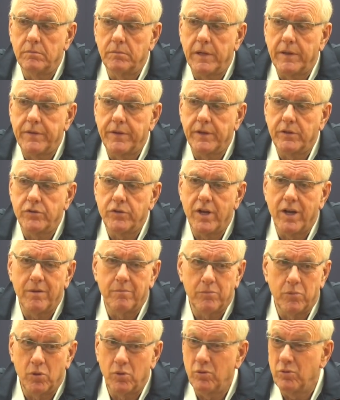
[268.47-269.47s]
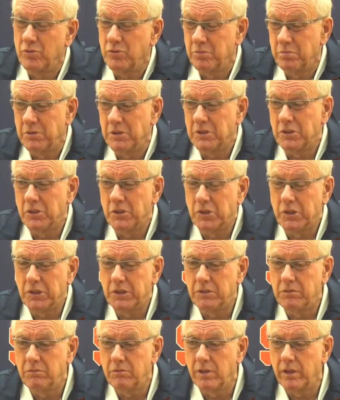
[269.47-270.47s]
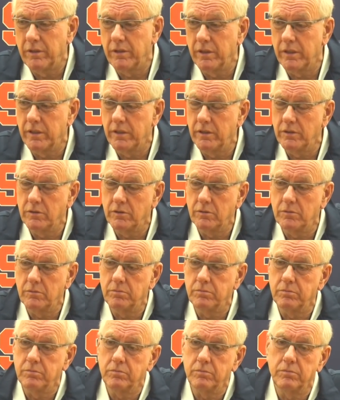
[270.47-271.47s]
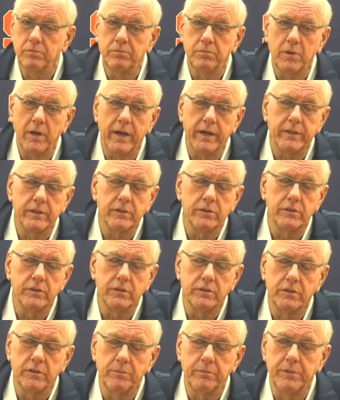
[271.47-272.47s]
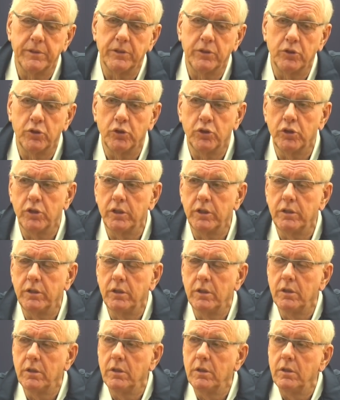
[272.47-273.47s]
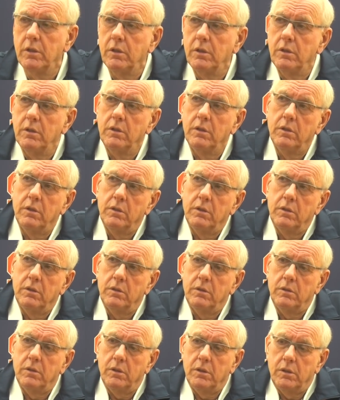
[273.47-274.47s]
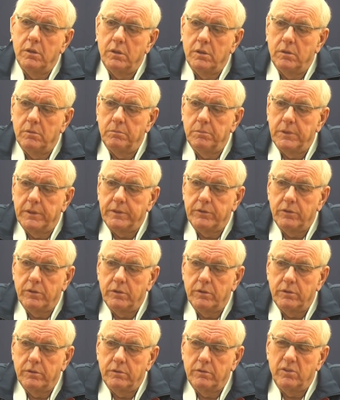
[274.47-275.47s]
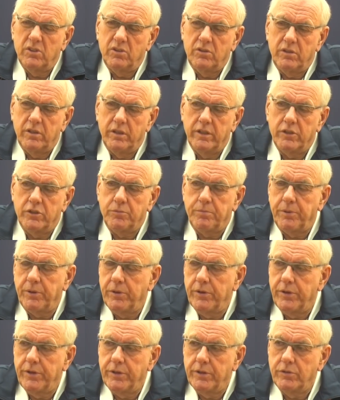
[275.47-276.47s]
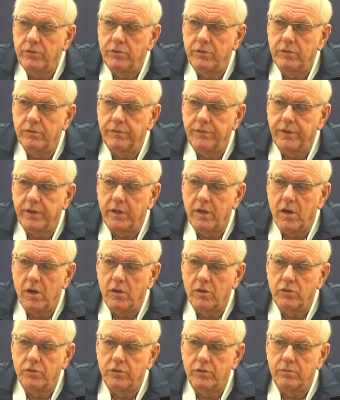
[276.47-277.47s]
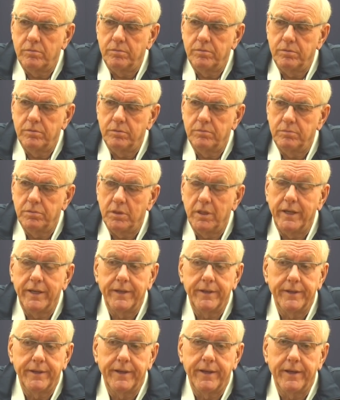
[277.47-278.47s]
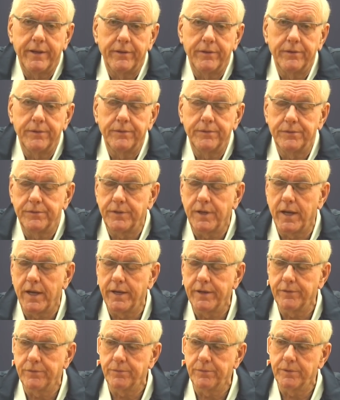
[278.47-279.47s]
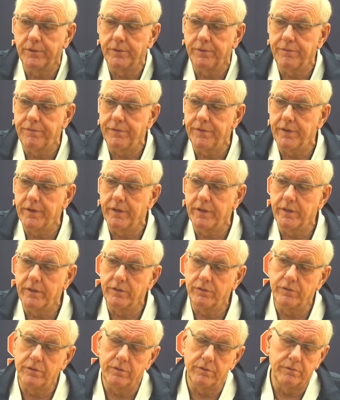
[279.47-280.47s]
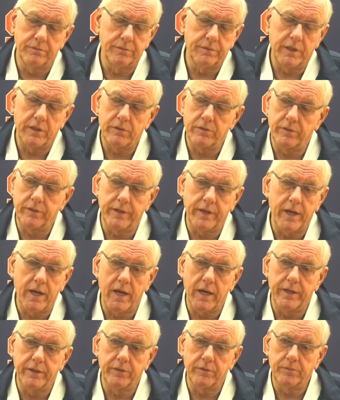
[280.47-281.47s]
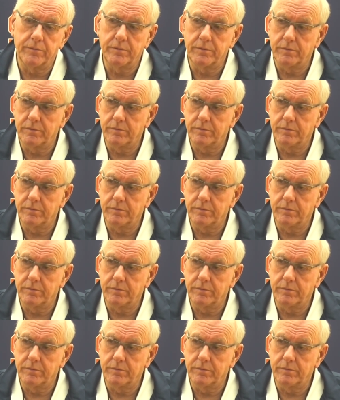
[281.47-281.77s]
I think John Bowles been good. I think his practices have been good. But just the experience of the guards playing together, Cy has really fit in. He's a veteran guy. He's,